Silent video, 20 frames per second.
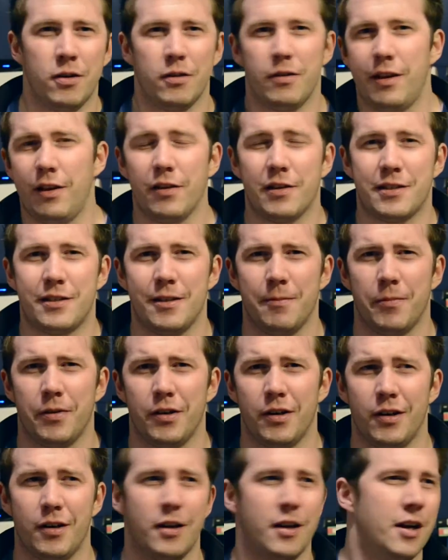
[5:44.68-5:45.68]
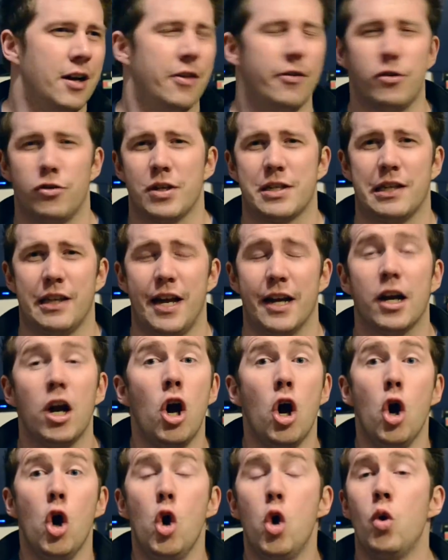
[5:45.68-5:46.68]
They look similar. They're dressed alike.
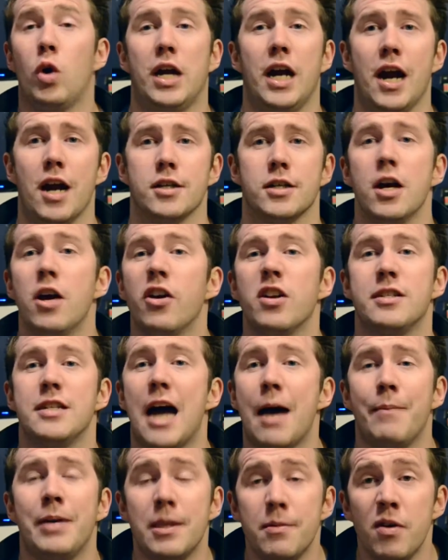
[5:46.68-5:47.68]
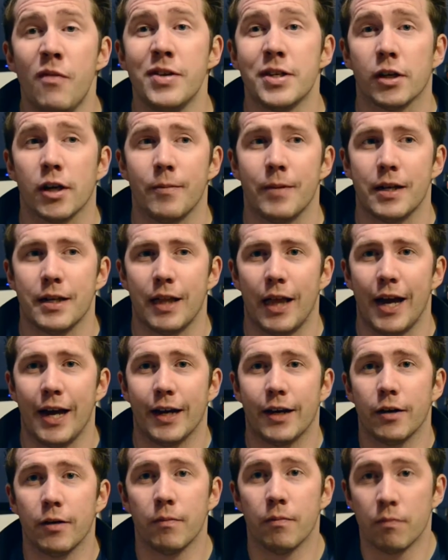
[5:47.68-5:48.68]
Who cares? Does not mean the movies are going to be
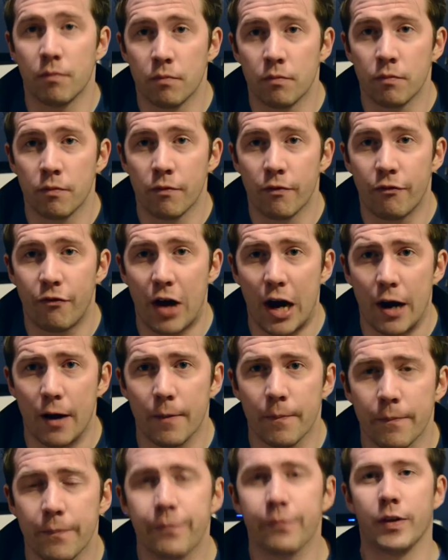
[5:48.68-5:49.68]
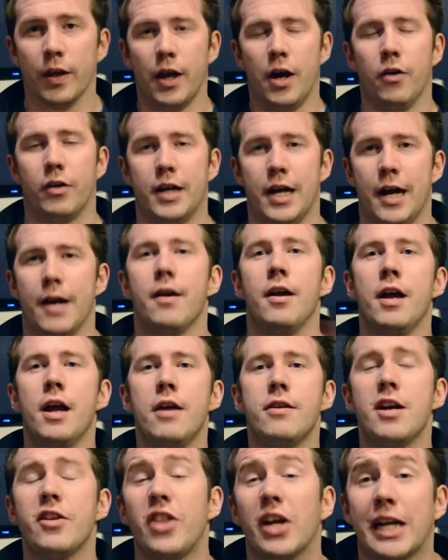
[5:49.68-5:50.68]
alike. Fair? Okay.
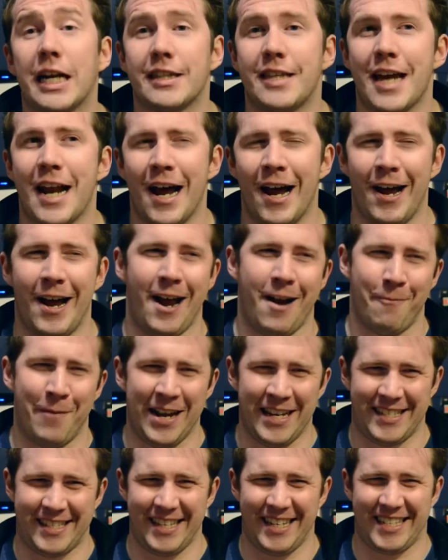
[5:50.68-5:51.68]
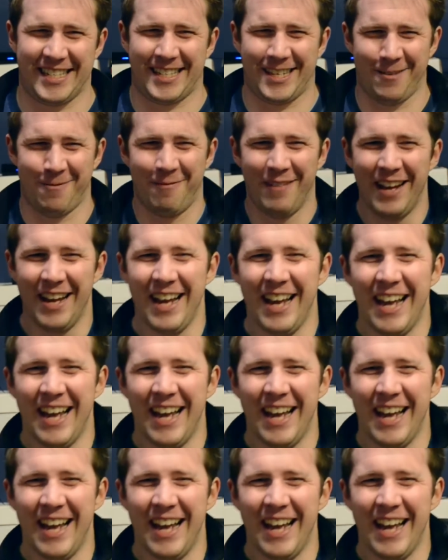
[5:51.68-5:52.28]
Now that I got that out of my system,